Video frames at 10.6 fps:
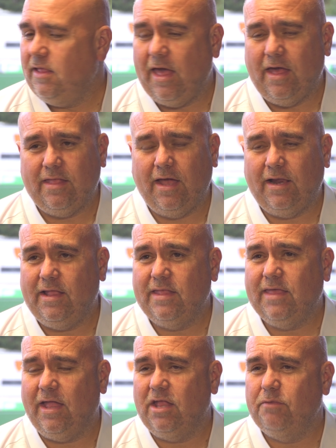yeah, exactly. And he's
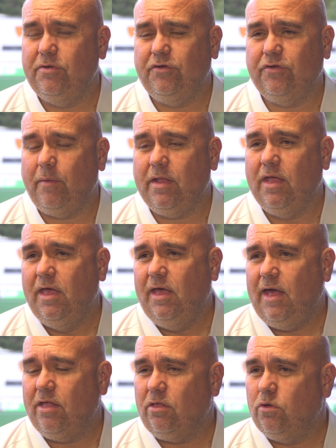getting into position. I mean,
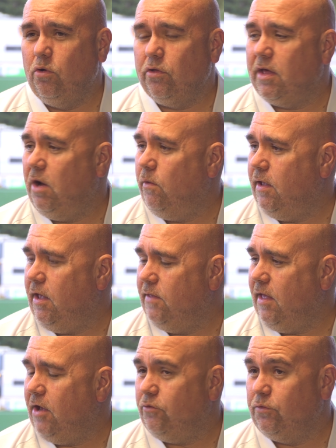he hasn't scored a goal in
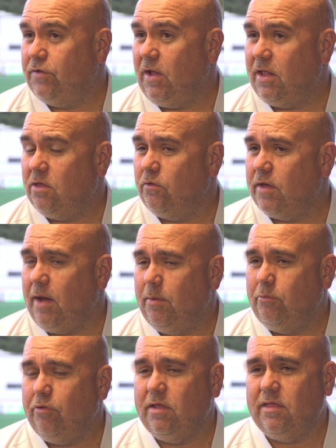the actual season. He scored a couple in
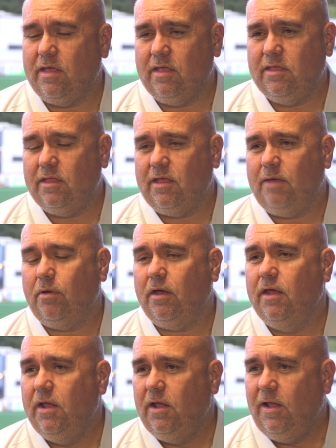pre-season, didn't he? But
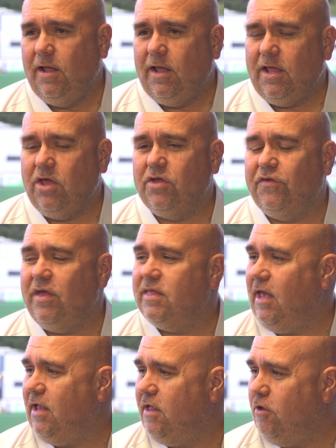you can see he's
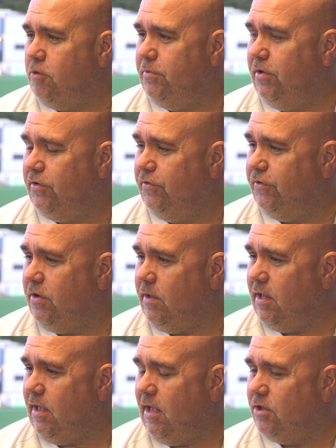getting into those positions.
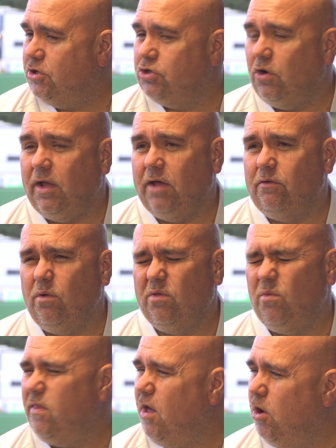He had a shot here, one
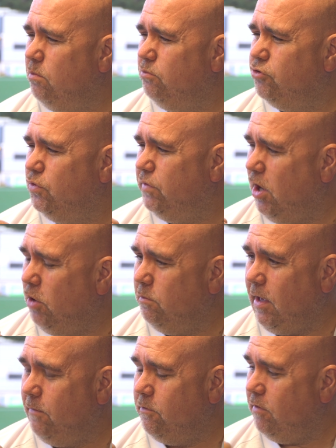of the Tuesday home
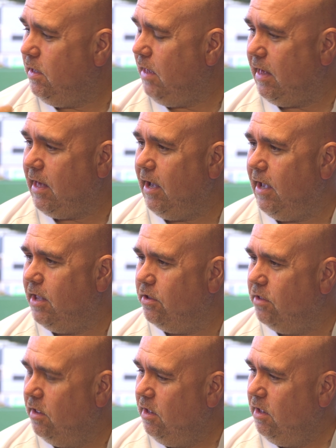games where he cut in and